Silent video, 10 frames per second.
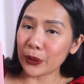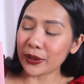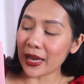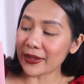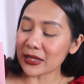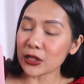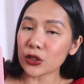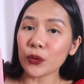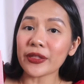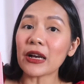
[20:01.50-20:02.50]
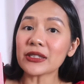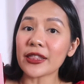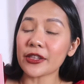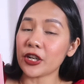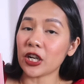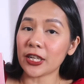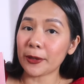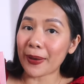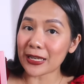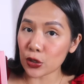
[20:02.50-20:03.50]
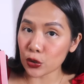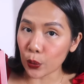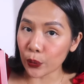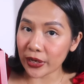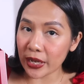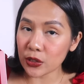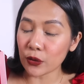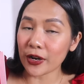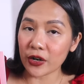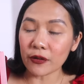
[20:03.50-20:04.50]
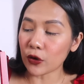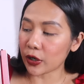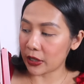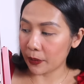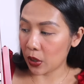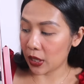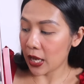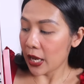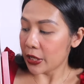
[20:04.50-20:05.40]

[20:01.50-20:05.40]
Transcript: cute niya. This is 2,300 pesos only, so very affordable.